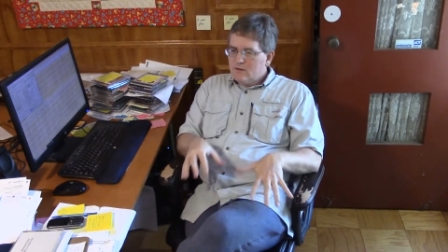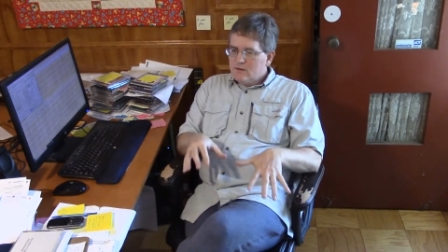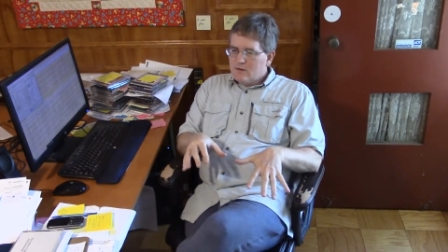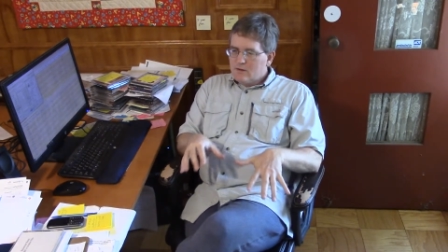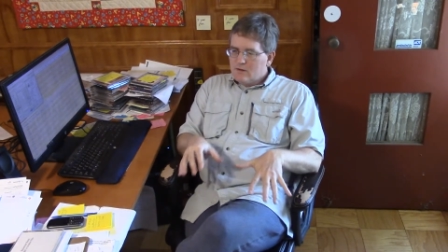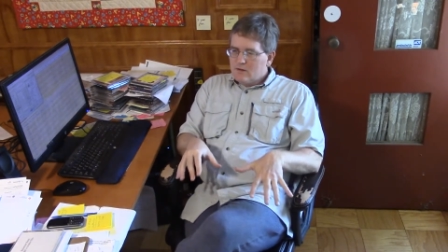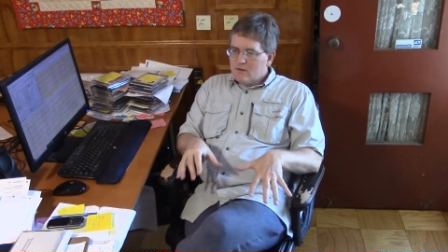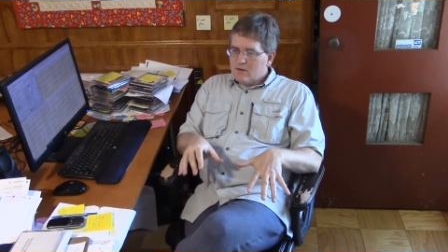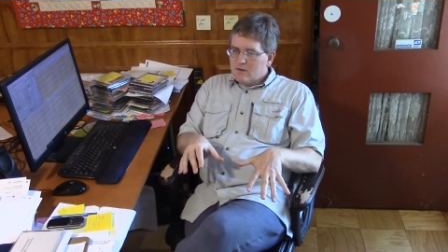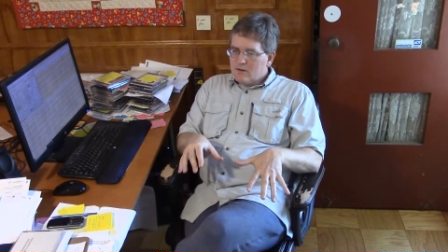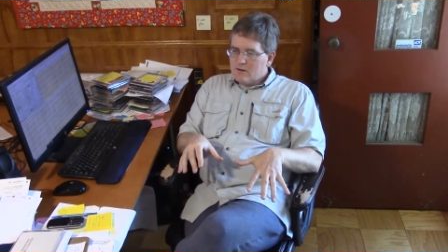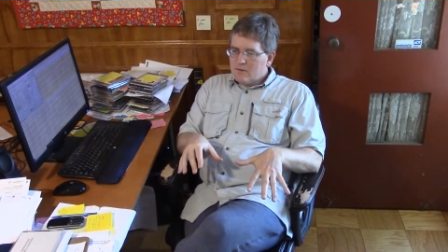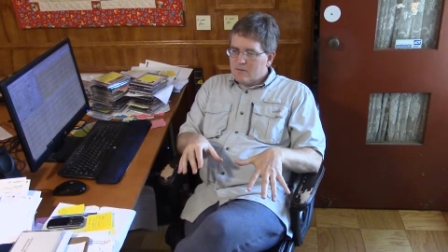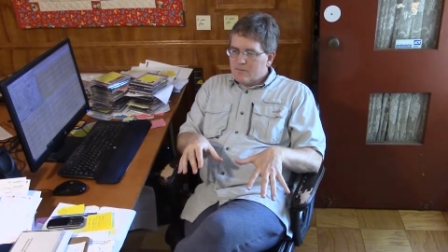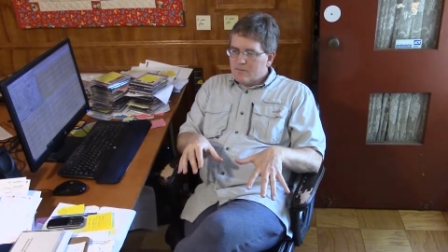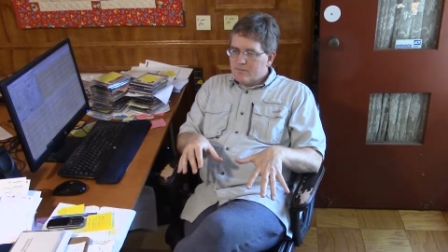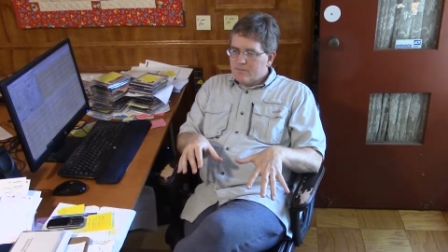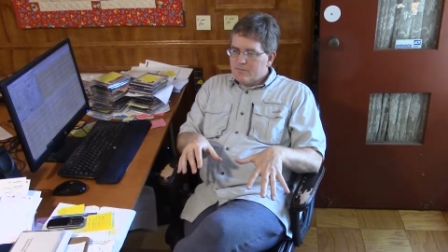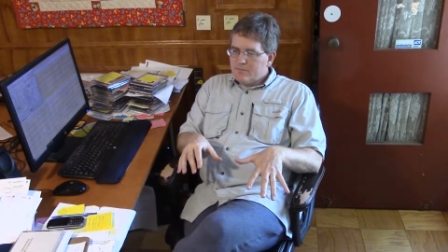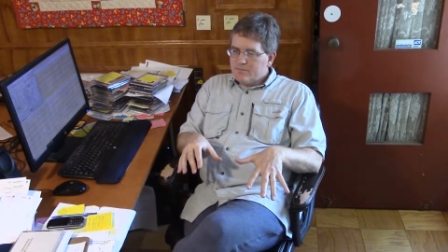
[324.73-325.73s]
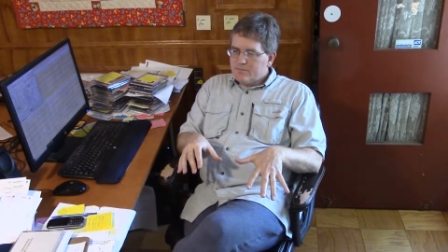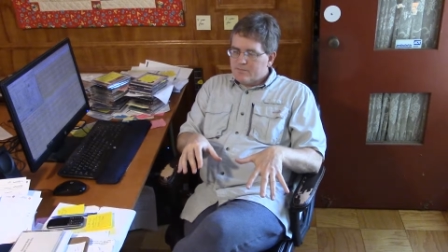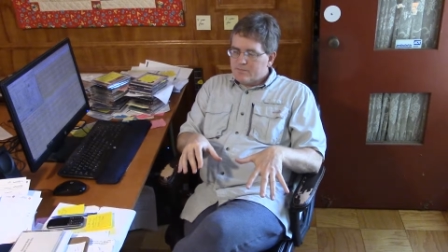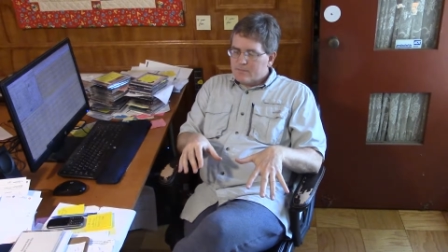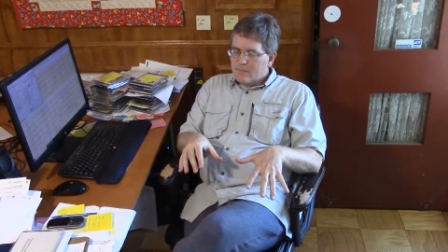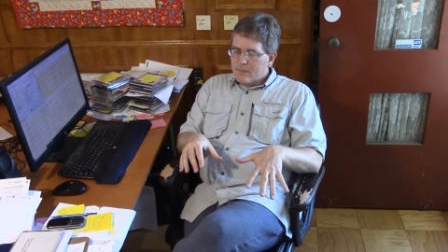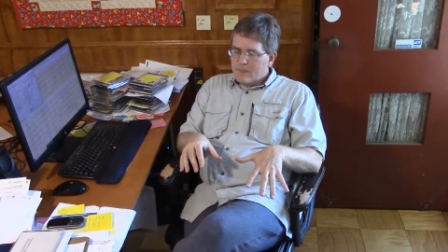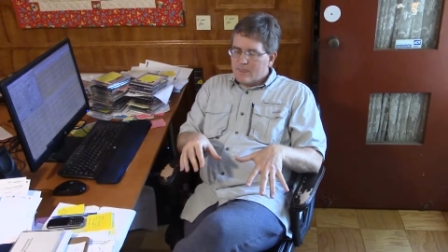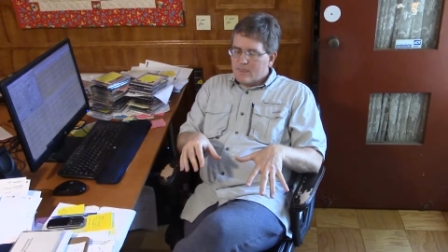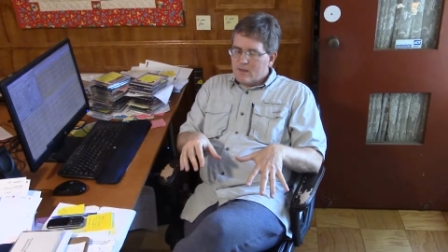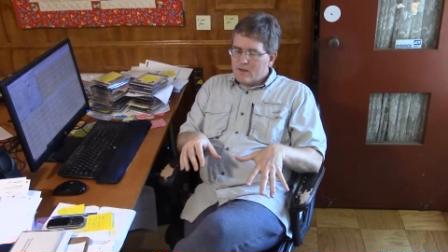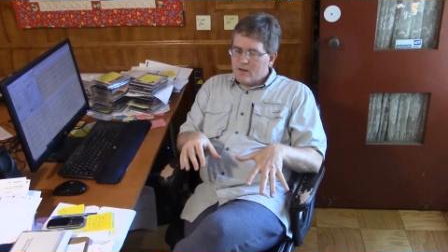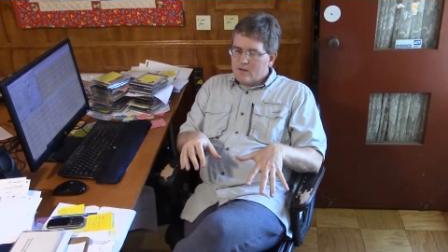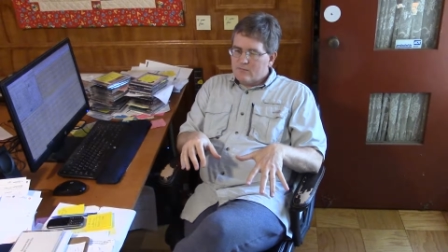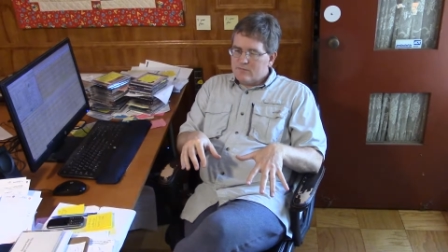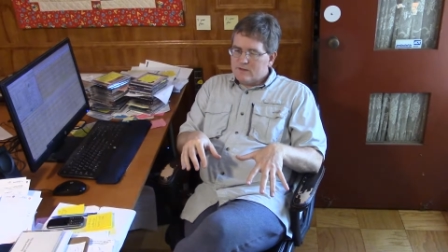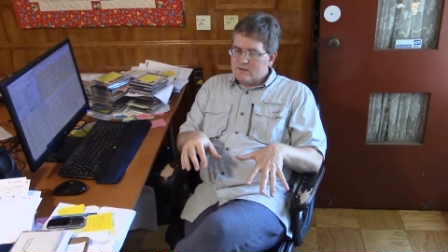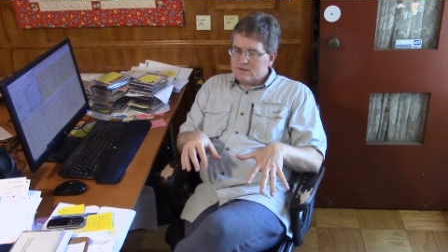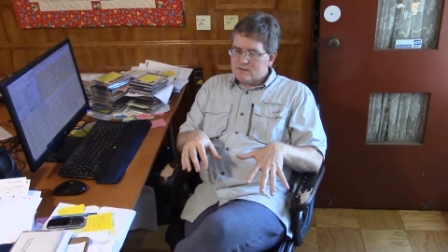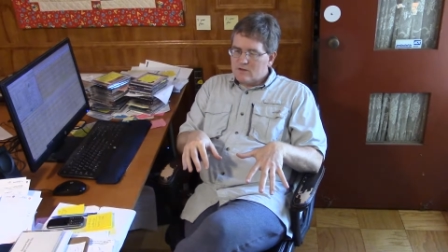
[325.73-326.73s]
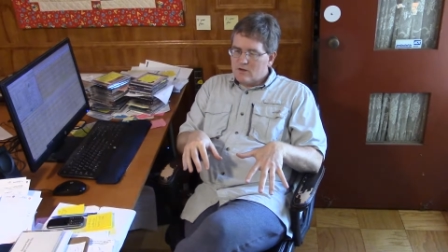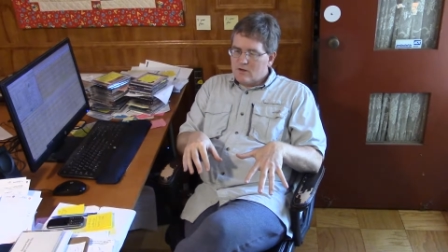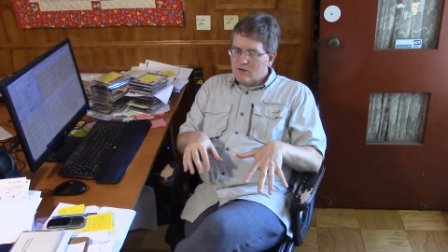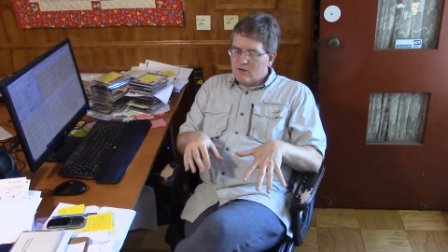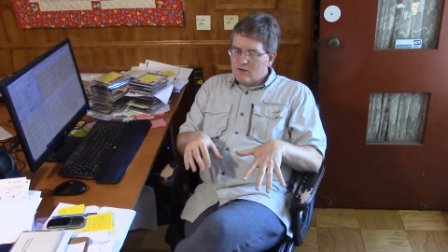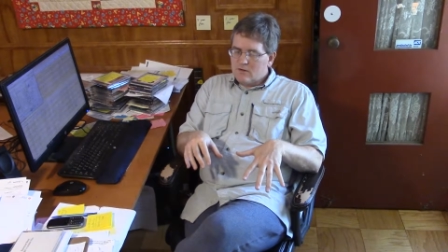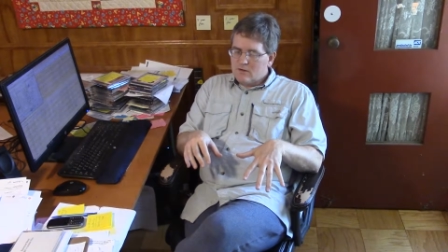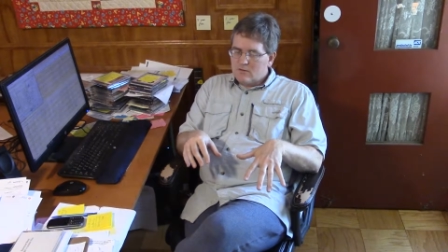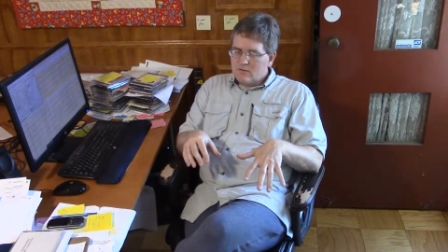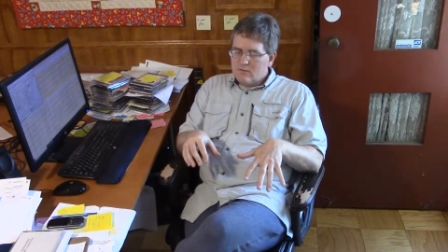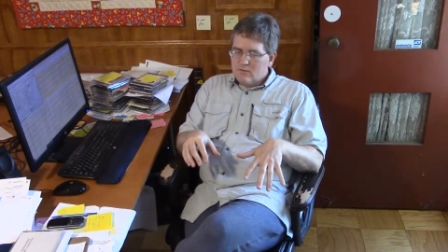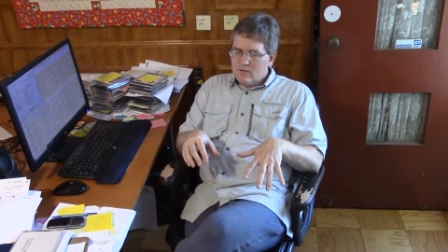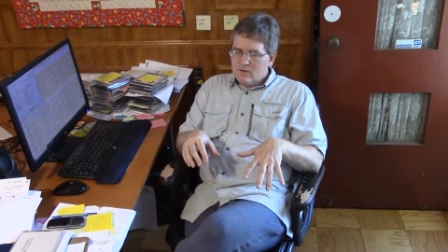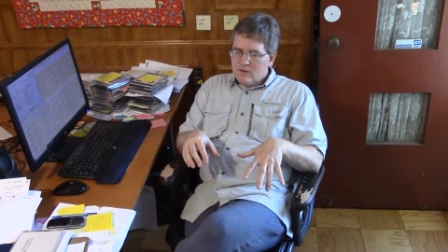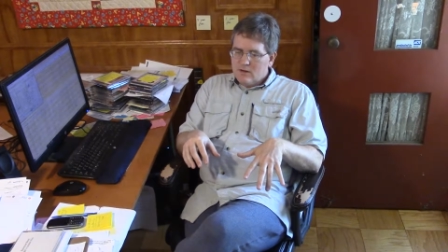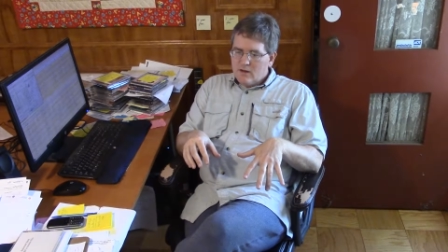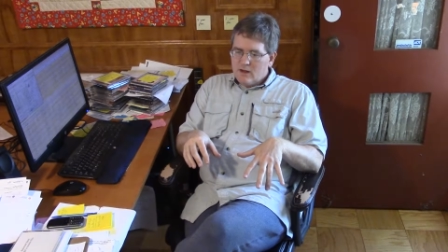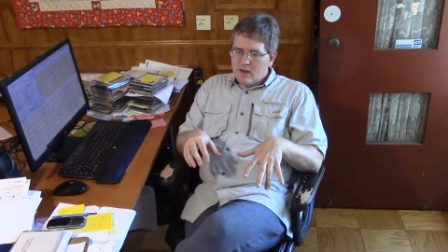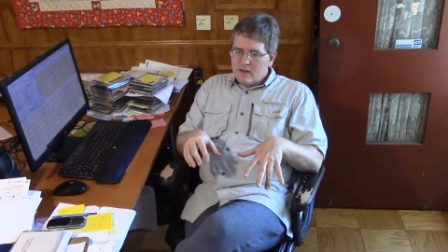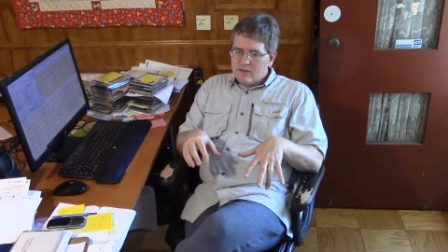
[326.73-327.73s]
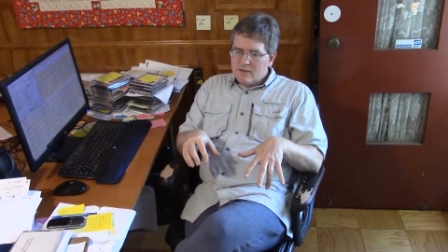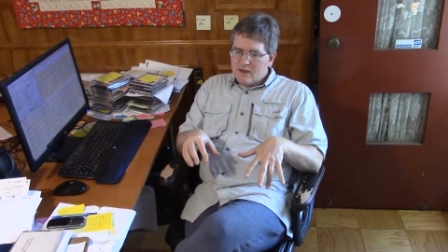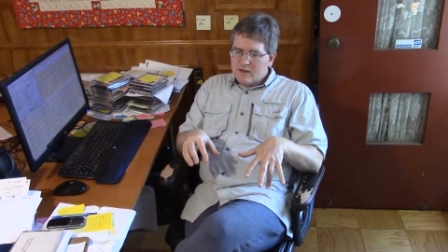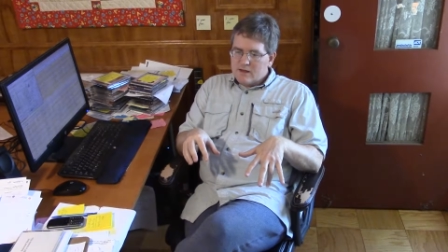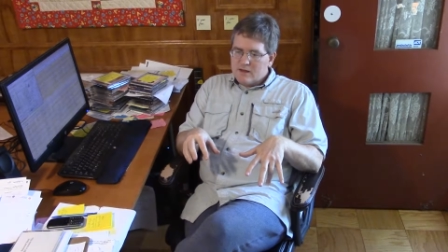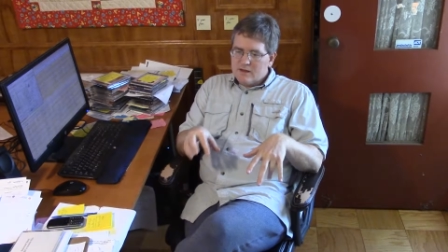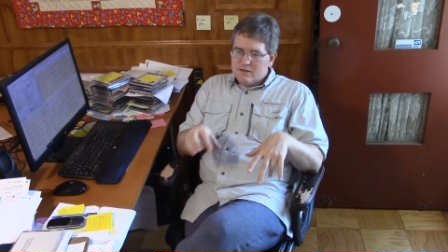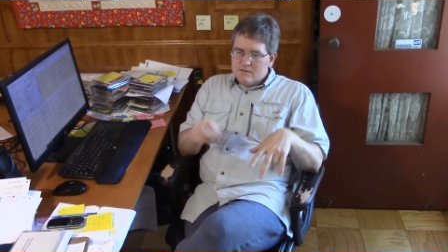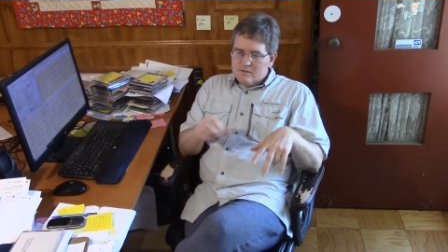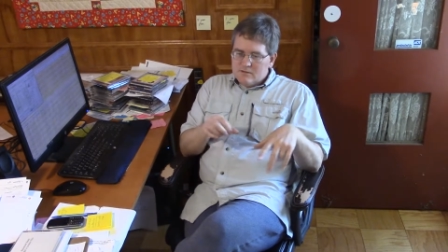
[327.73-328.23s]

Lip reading: of this song, and like